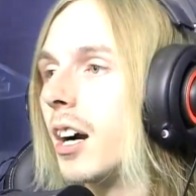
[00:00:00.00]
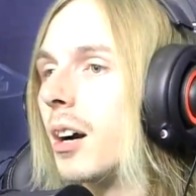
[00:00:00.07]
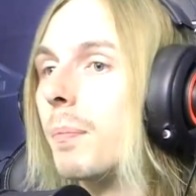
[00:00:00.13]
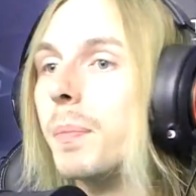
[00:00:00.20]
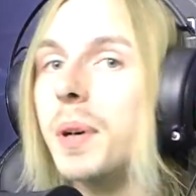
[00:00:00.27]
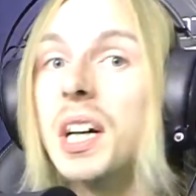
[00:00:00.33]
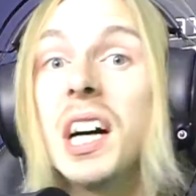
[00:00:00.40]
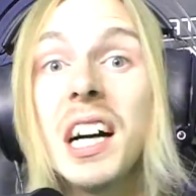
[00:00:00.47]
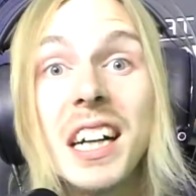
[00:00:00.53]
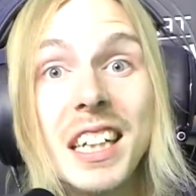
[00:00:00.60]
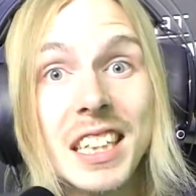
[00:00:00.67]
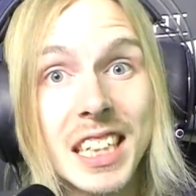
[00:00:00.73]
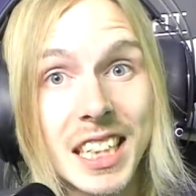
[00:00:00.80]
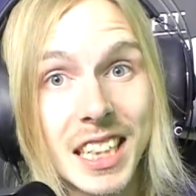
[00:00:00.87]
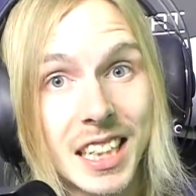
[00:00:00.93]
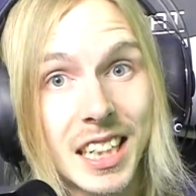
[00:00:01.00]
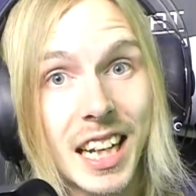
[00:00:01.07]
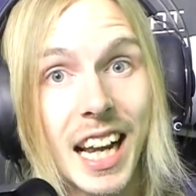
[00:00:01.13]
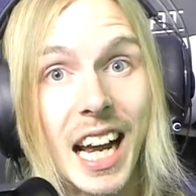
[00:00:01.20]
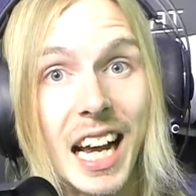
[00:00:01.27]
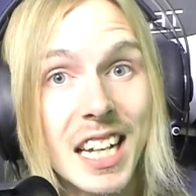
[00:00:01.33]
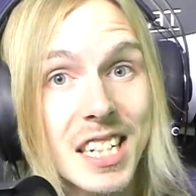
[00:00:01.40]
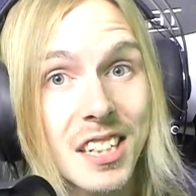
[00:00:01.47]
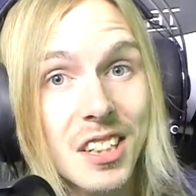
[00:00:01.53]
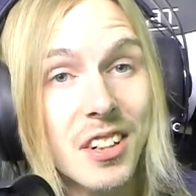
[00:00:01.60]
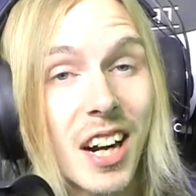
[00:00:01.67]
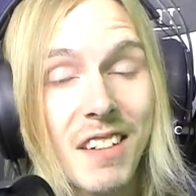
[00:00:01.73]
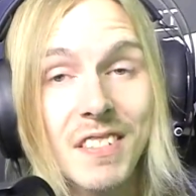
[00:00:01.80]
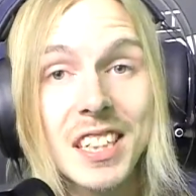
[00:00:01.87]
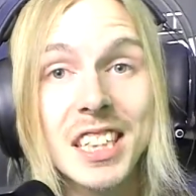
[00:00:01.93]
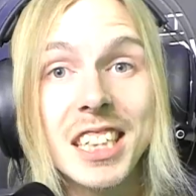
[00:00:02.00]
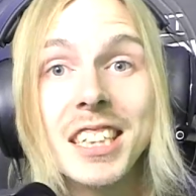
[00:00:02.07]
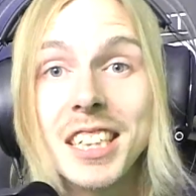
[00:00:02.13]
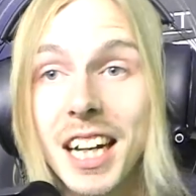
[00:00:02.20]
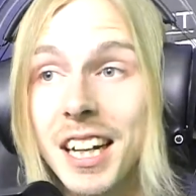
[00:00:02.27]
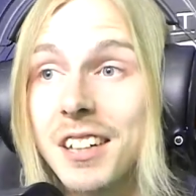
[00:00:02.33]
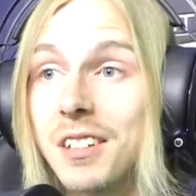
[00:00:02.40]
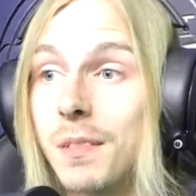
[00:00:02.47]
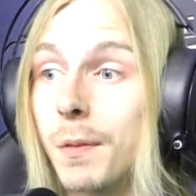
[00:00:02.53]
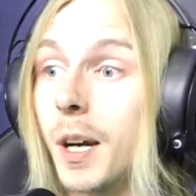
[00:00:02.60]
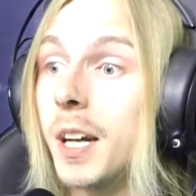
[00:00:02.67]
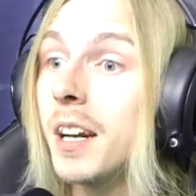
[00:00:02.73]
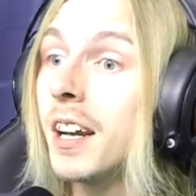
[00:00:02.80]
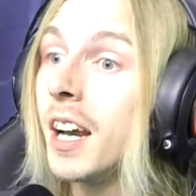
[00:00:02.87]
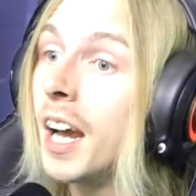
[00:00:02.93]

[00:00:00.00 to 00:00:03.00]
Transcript: But as a graphics designer, right?